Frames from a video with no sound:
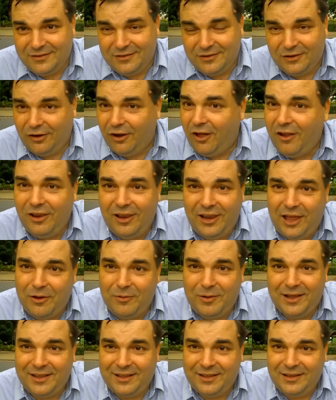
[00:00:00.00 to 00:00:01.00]
a lot
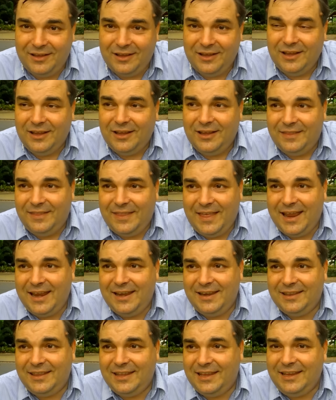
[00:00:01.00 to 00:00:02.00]
lower
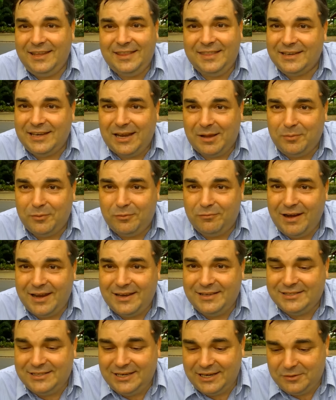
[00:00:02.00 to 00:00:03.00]
than the, the double
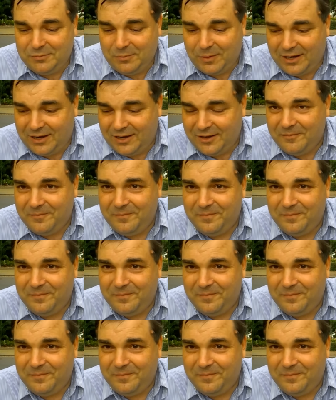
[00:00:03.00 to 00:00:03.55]
red sea dweller.